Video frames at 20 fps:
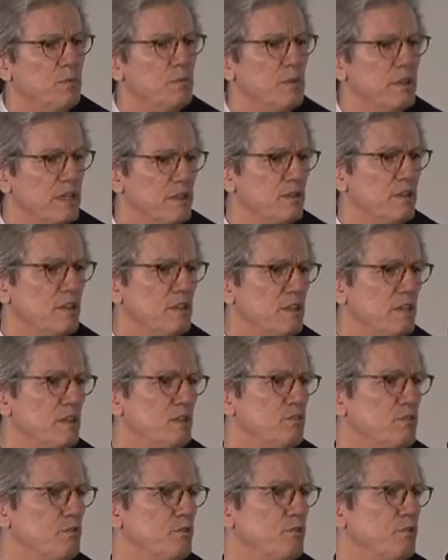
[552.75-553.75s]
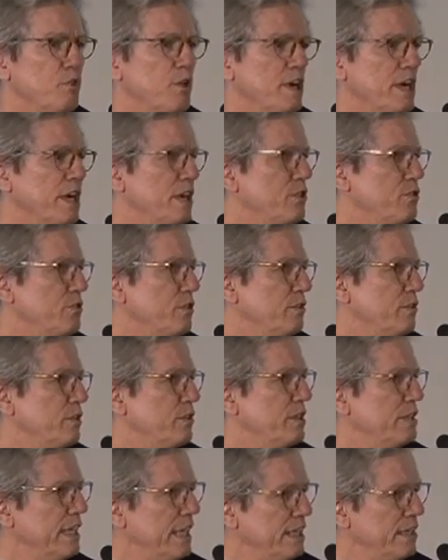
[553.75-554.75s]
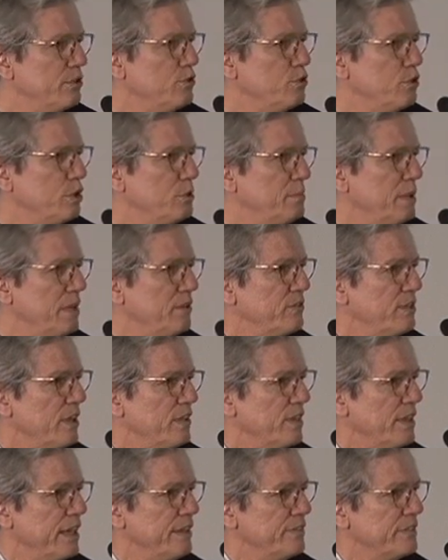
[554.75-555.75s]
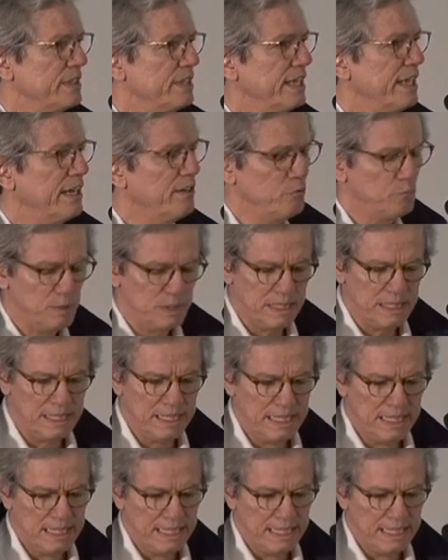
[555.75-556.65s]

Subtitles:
these four countries, later joined by South Africa, have been